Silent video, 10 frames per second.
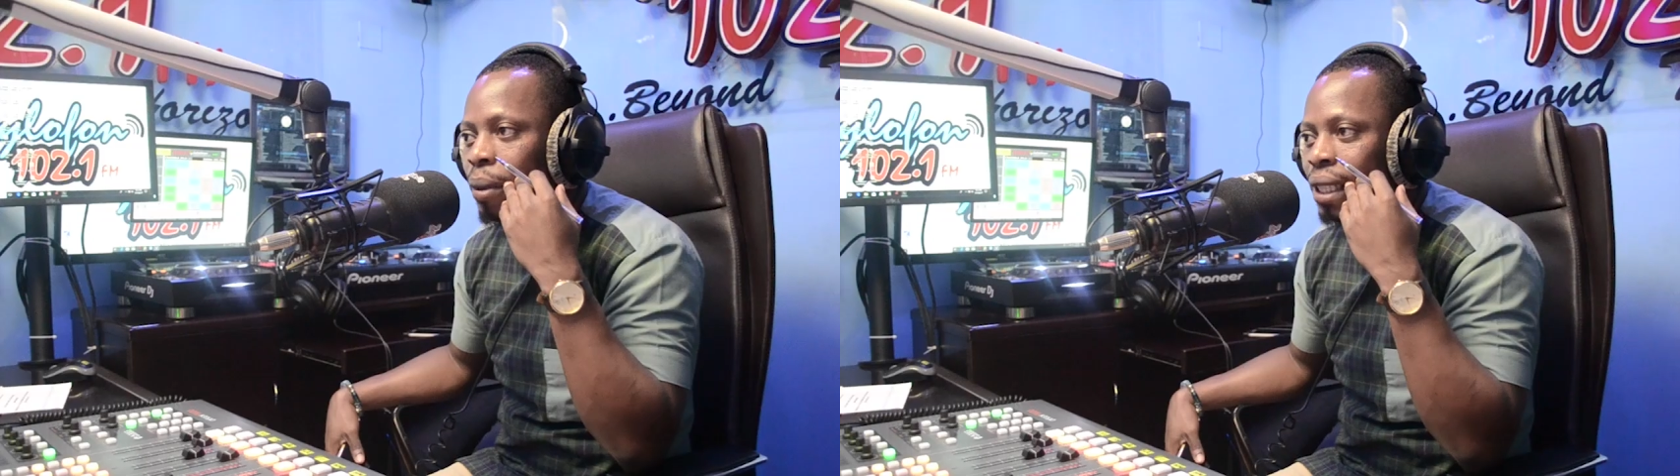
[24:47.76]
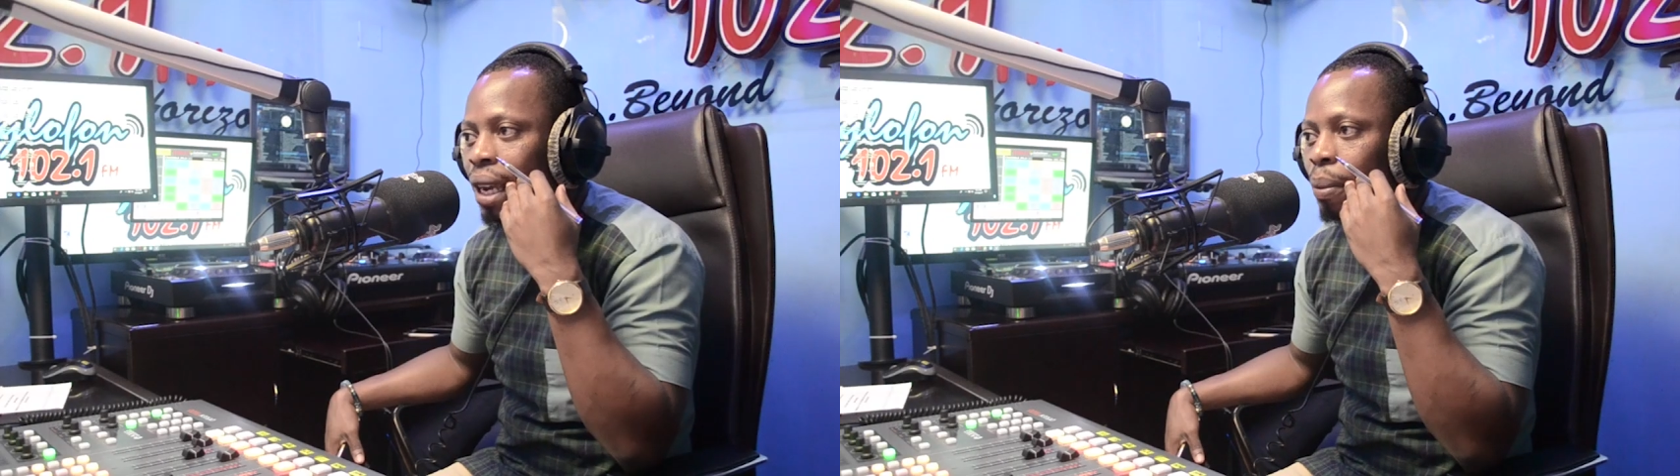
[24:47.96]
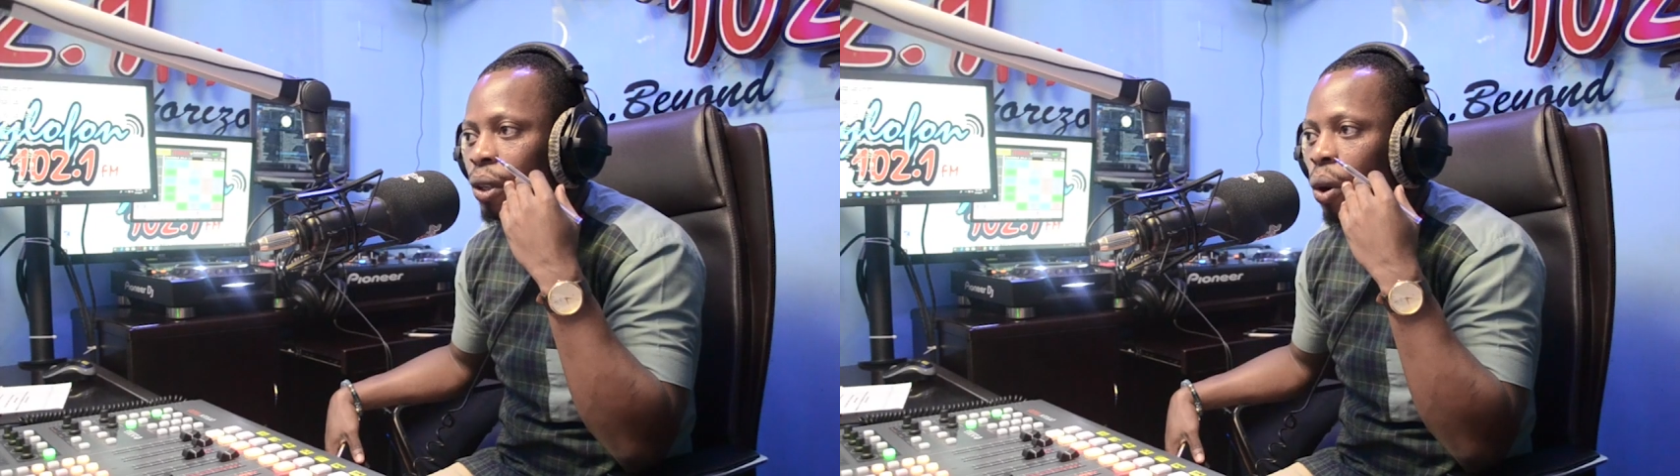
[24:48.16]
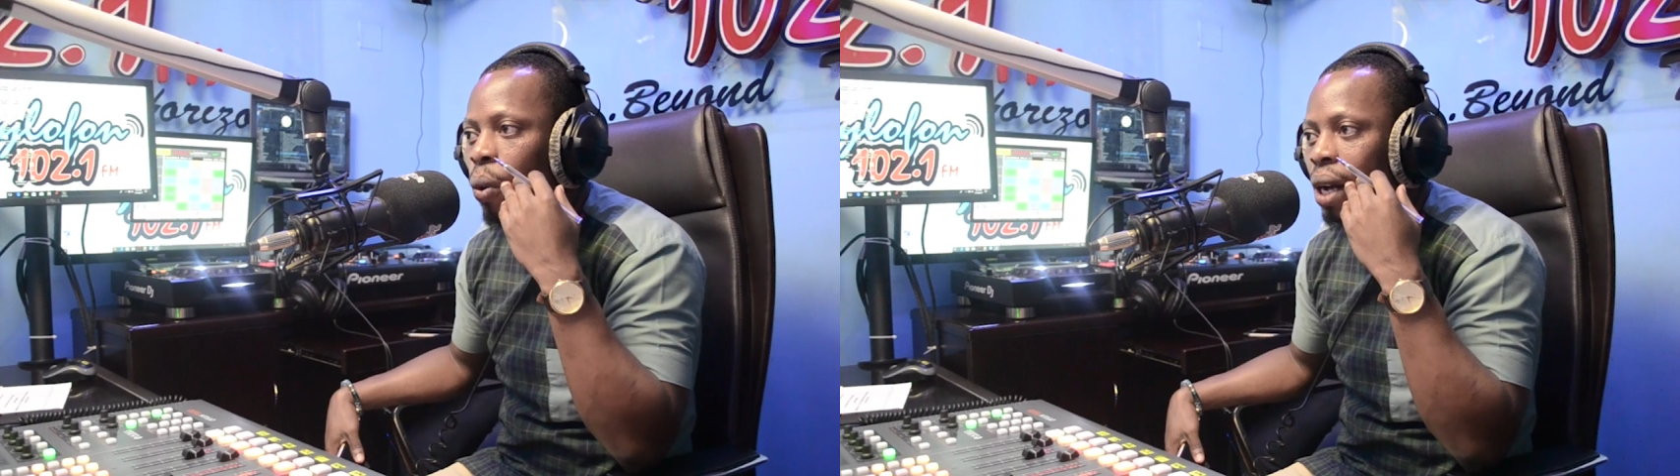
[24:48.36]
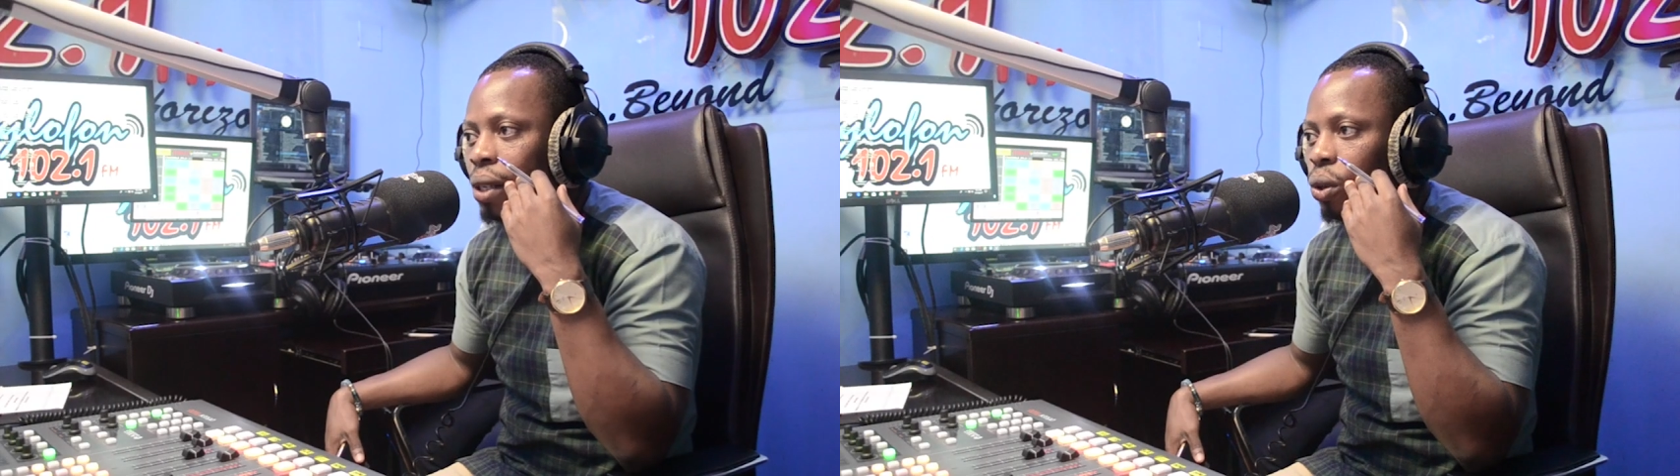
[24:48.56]
escaping, not
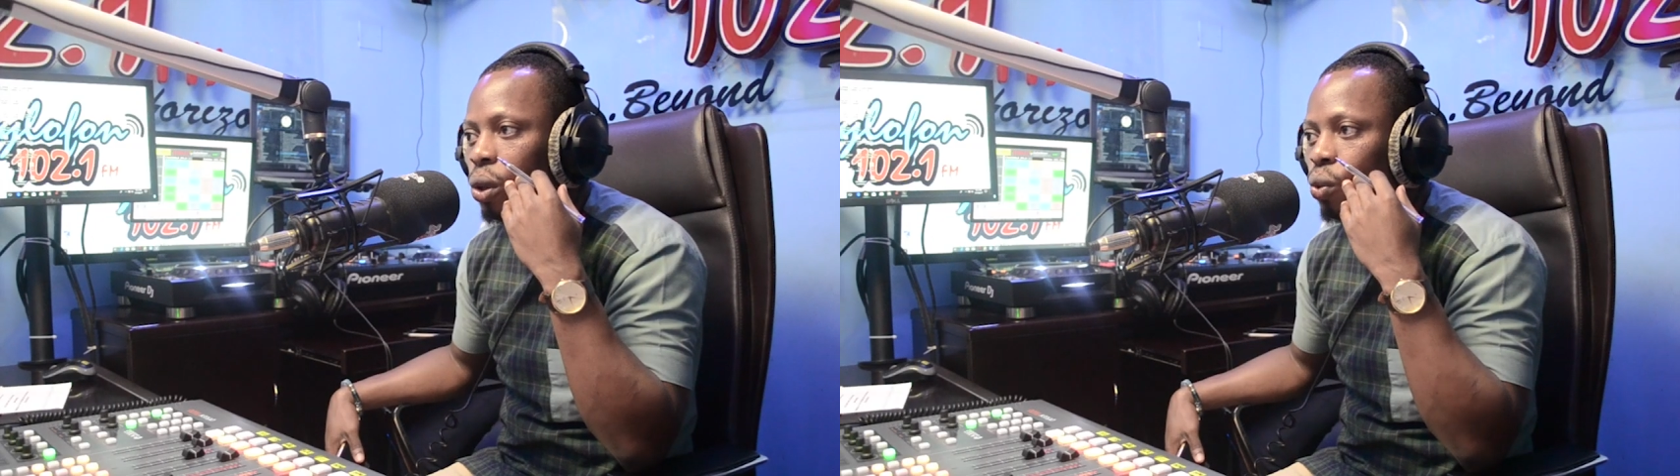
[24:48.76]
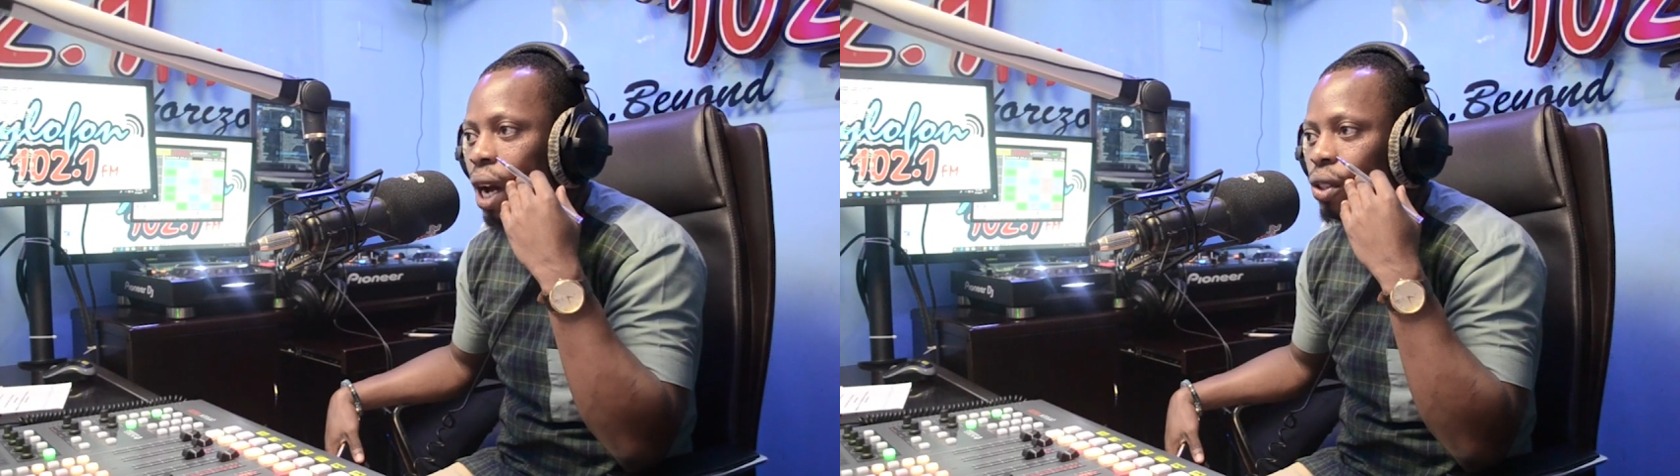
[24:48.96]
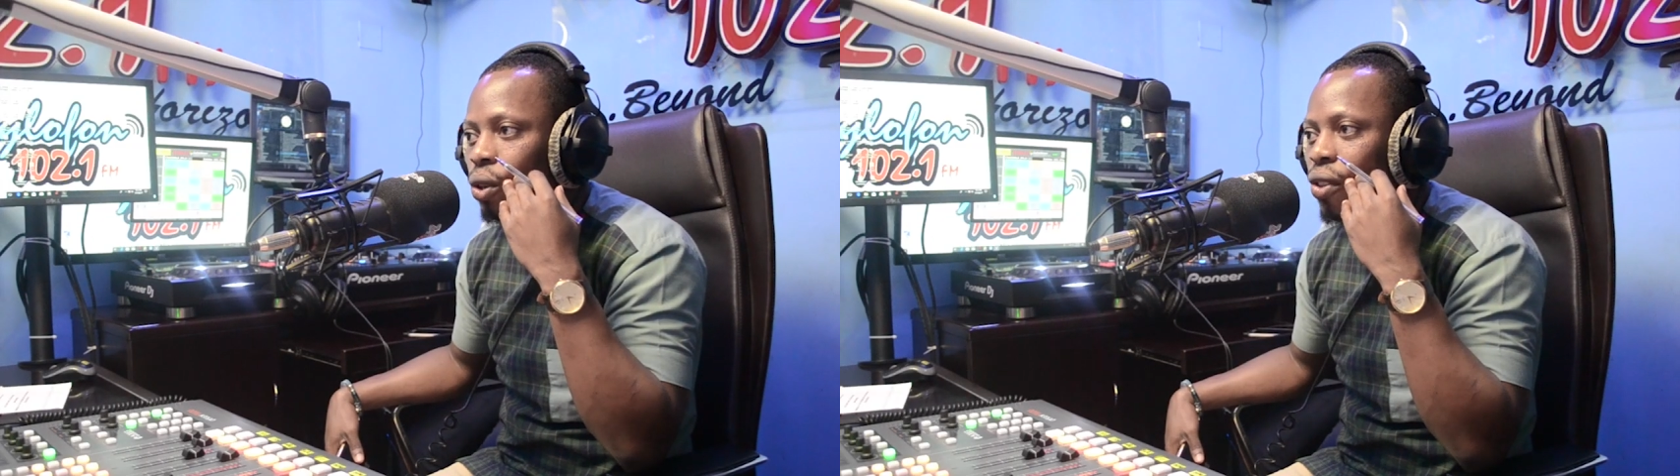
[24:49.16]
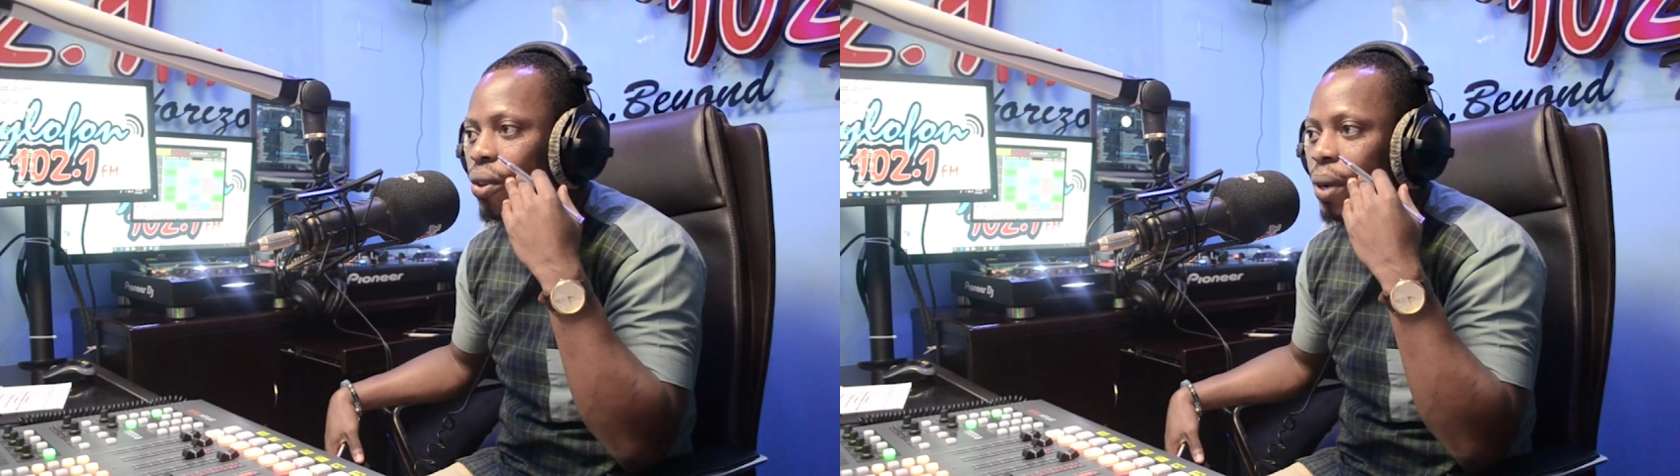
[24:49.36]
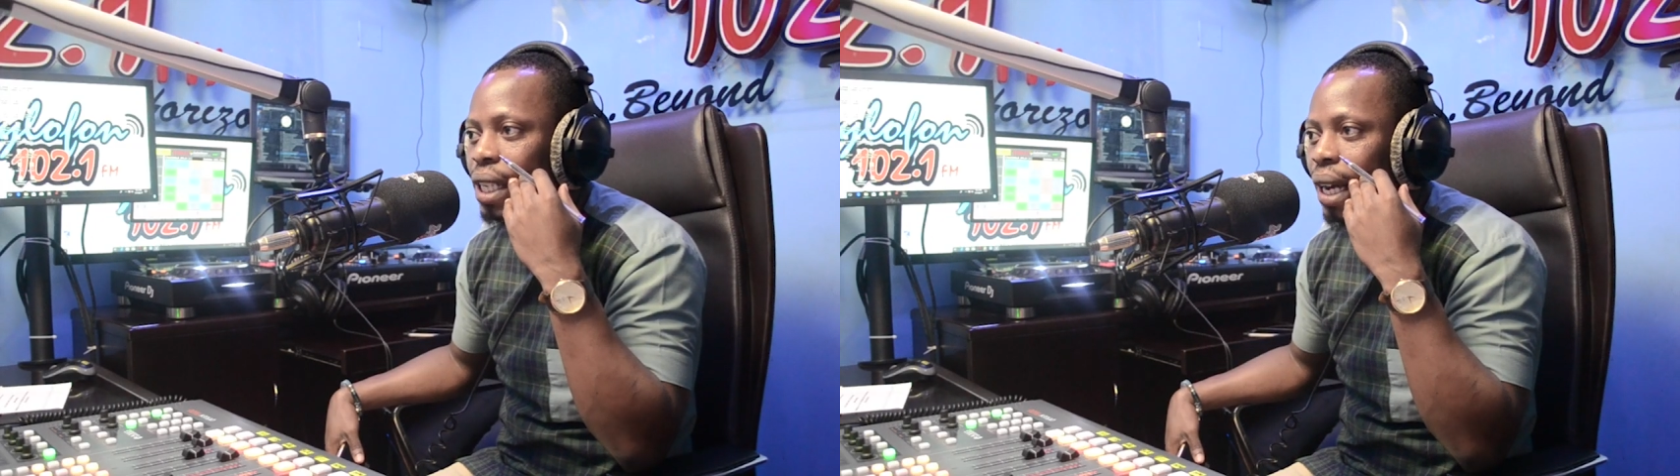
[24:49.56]
once, not well, twice, not
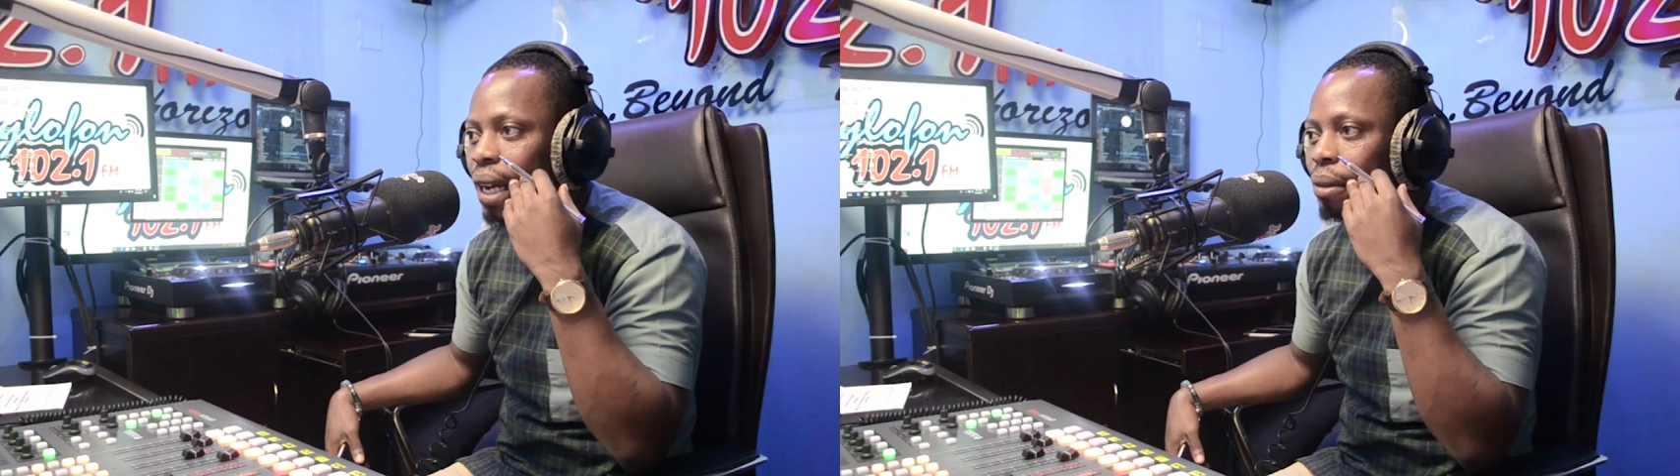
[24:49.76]
I, three times. I